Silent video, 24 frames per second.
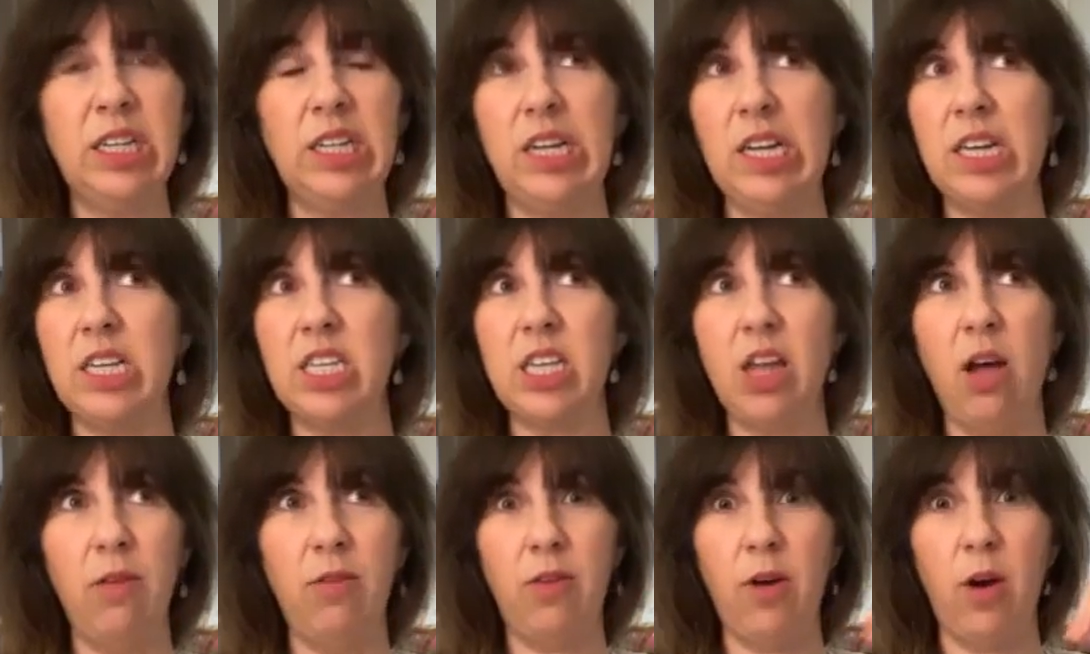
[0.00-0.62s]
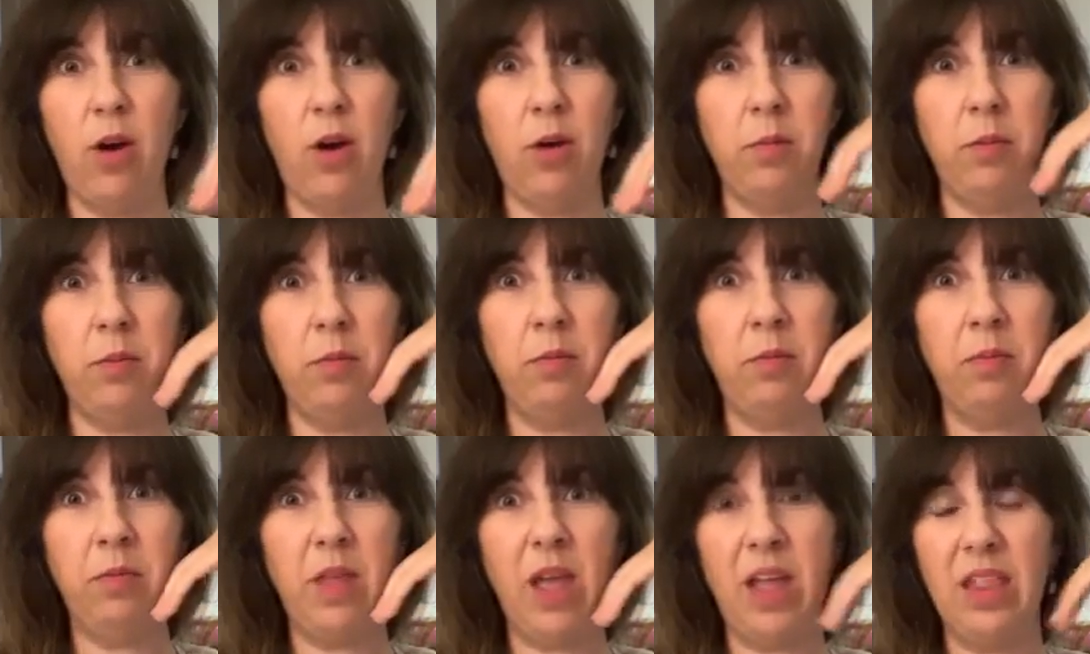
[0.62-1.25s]
unlike
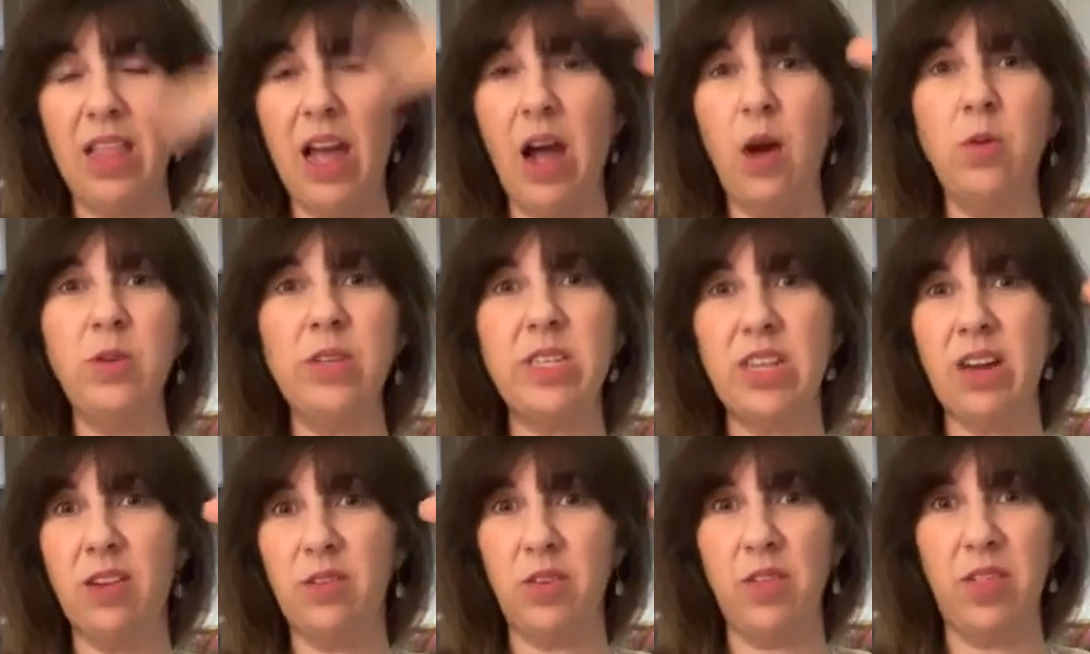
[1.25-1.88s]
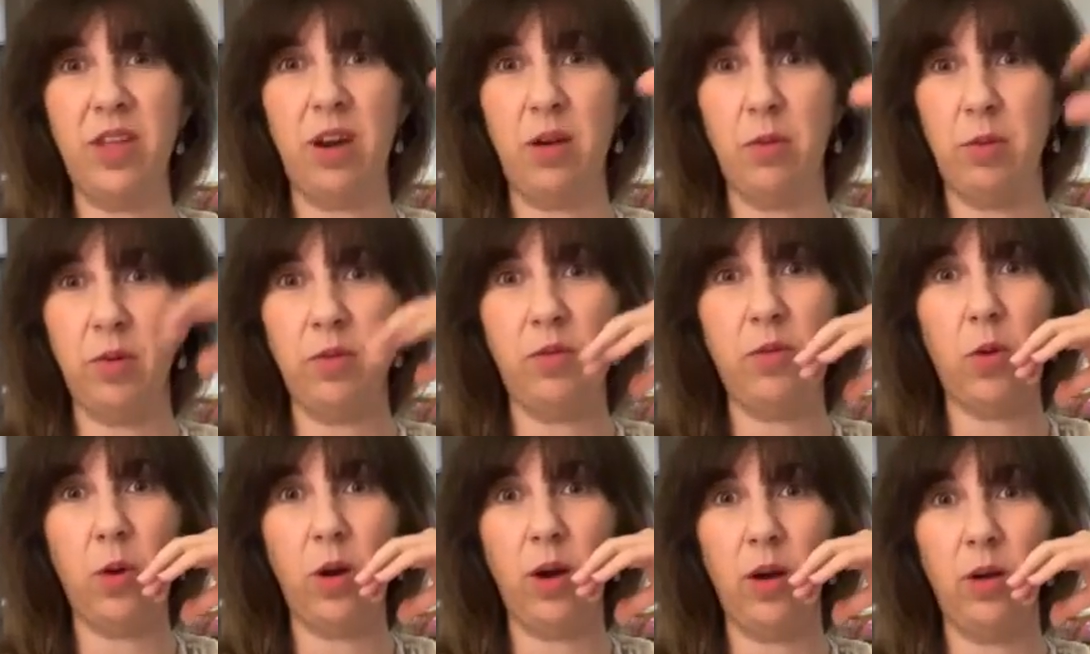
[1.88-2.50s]
self-harm and that was never there
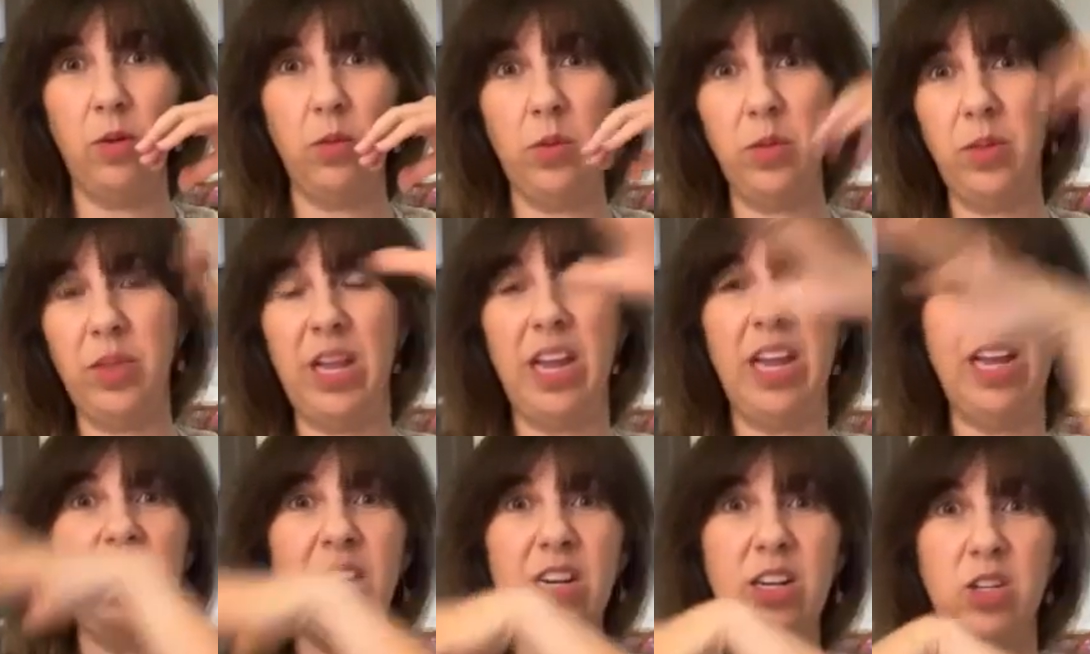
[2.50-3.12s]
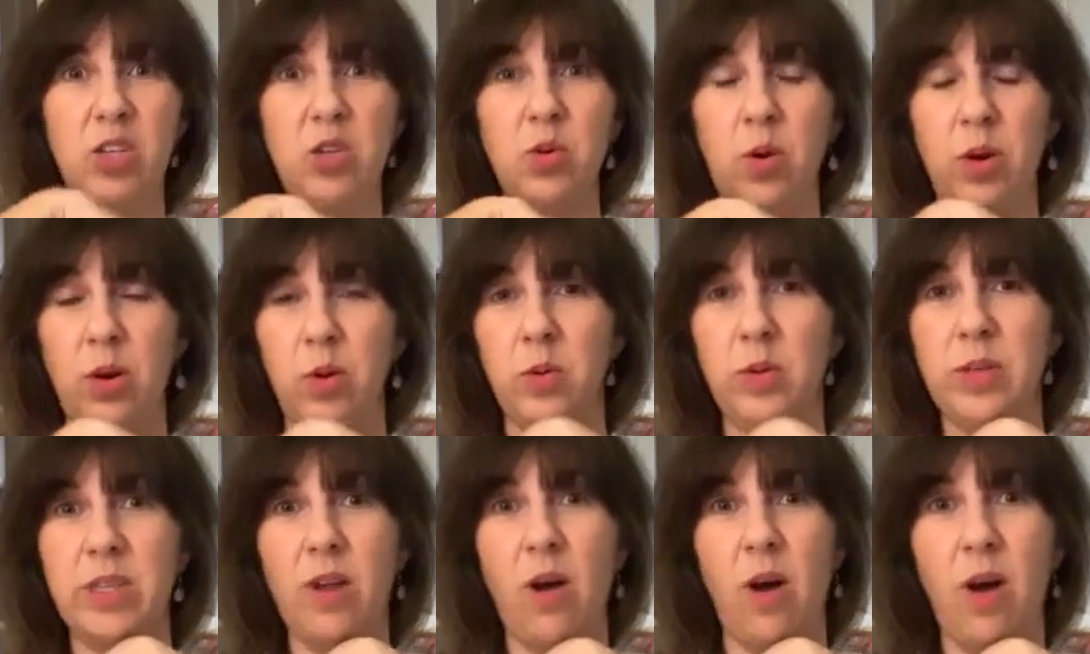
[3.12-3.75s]
before well the eating
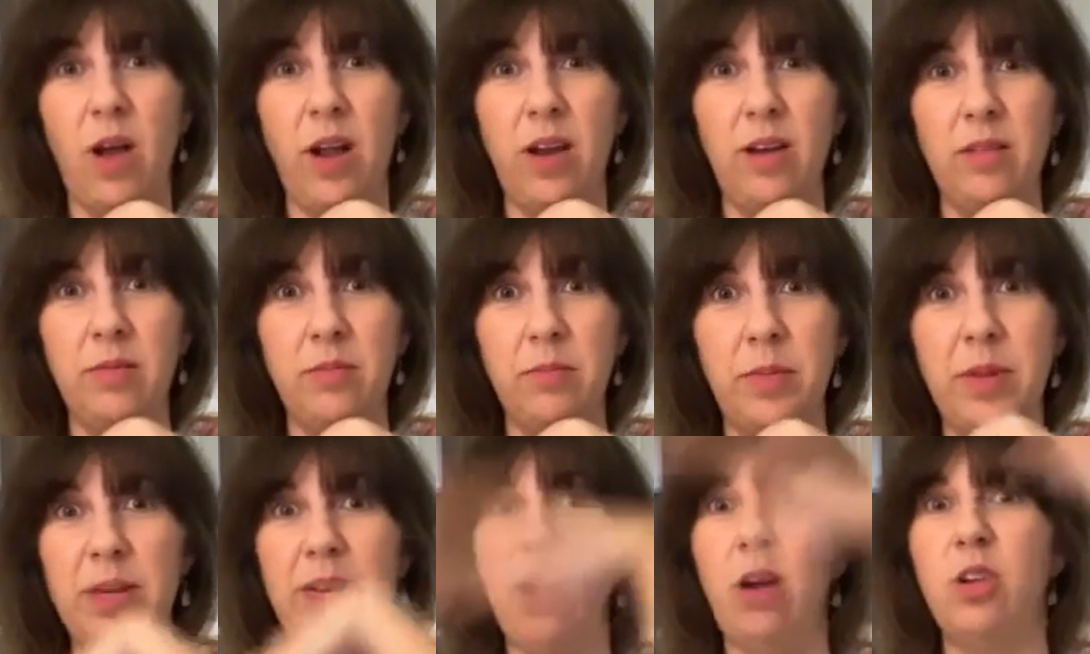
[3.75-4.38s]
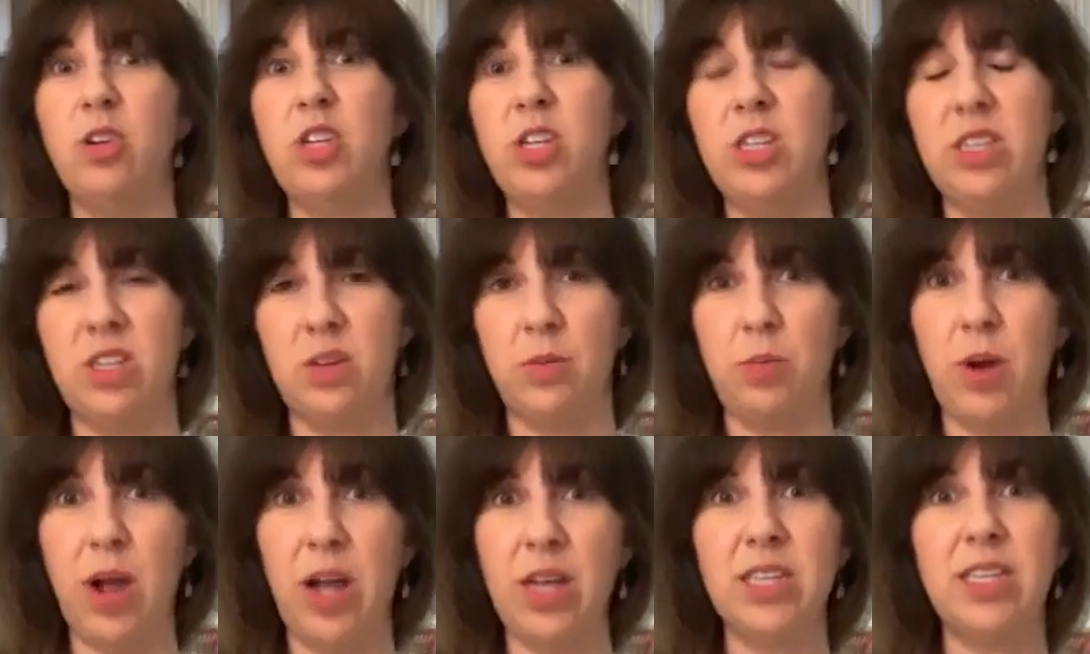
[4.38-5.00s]
disorder was gone but now she's
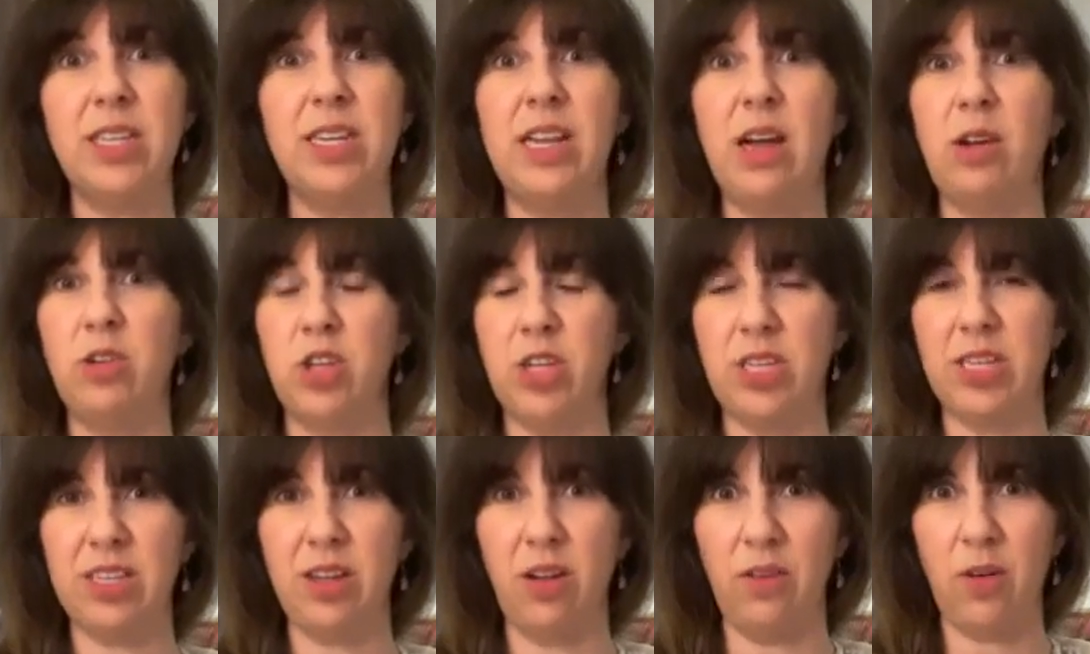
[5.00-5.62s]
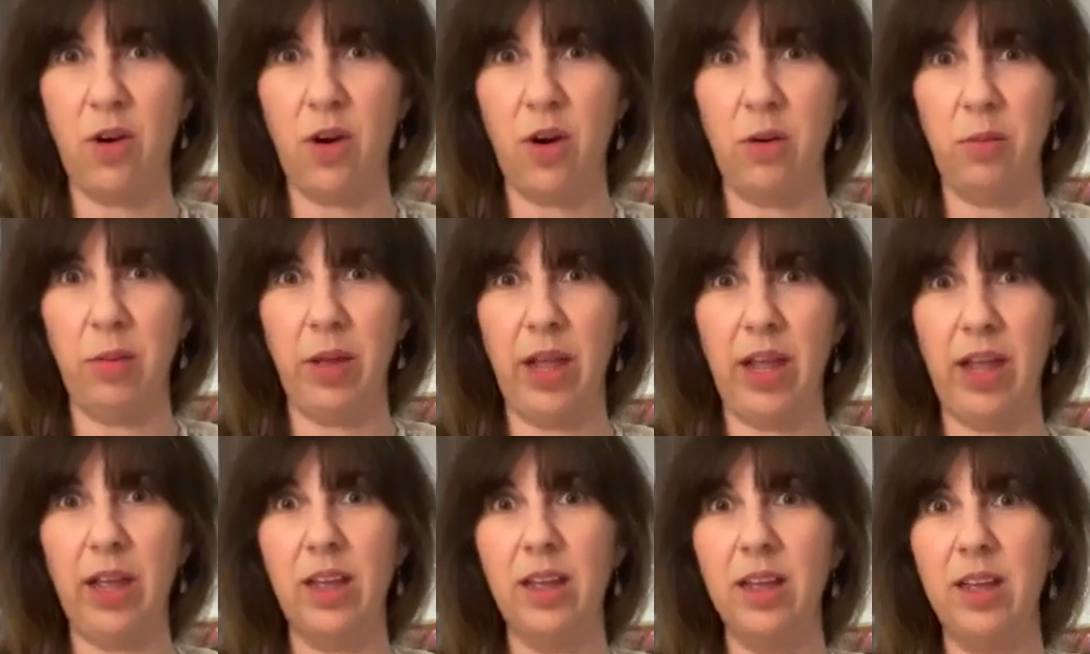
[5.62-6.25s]
depressed and now she's
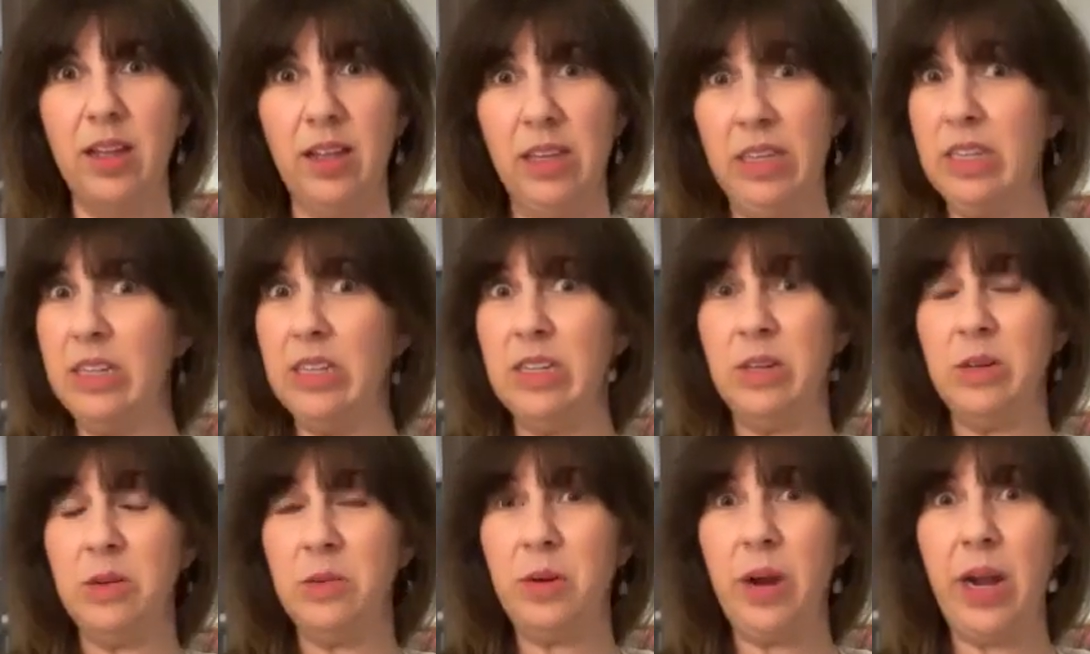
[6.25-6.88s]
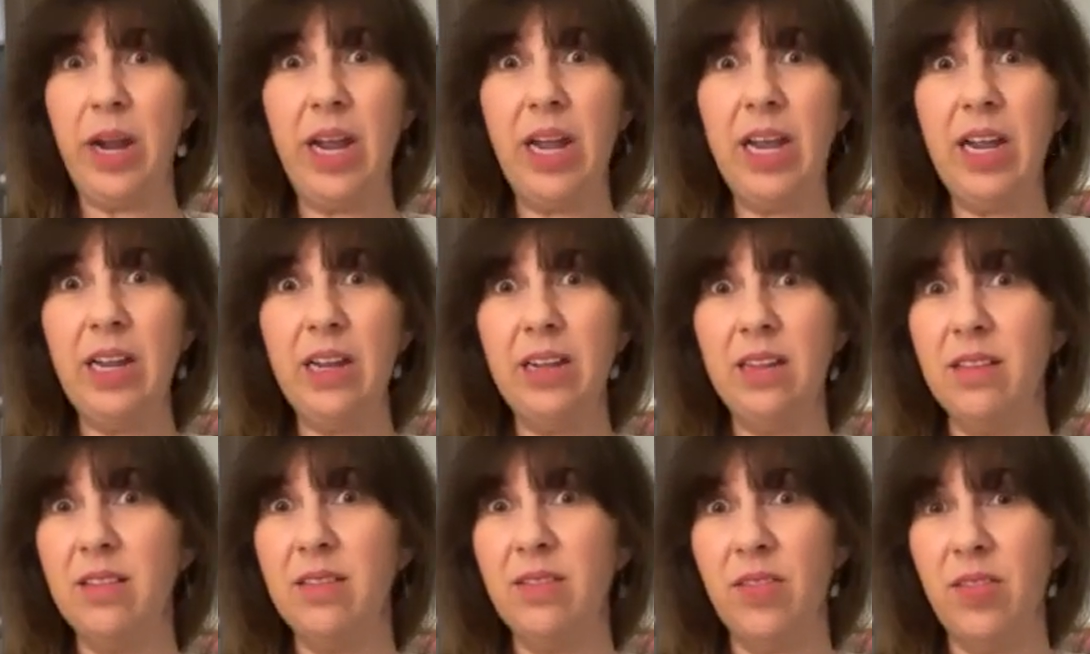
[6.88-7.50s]
self-harming
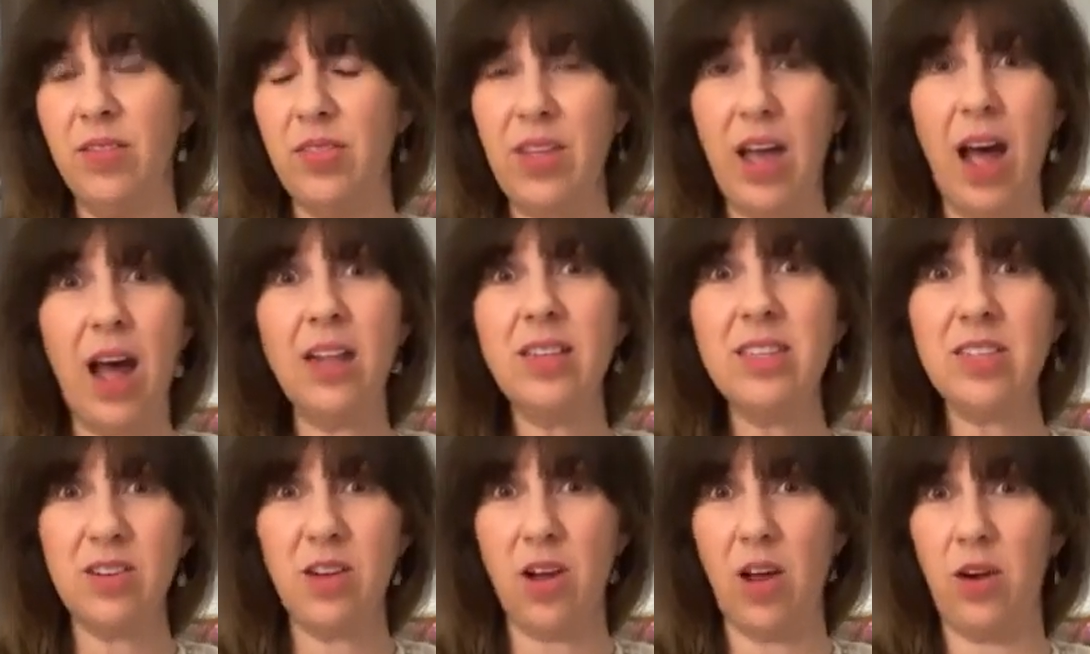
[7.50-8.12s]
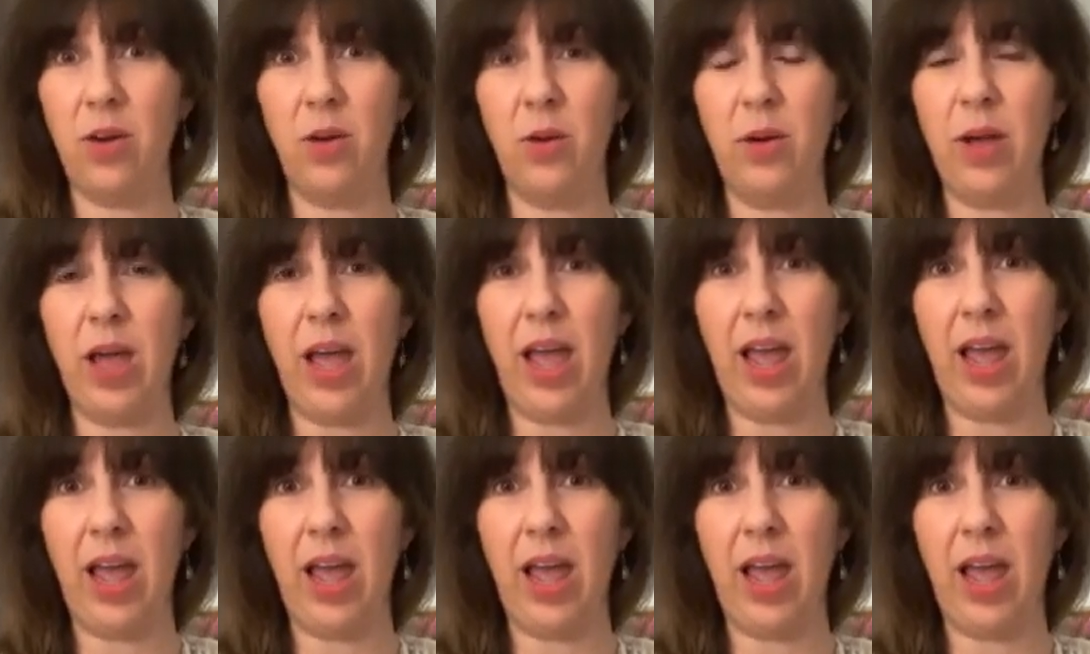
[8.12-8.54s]
right that's not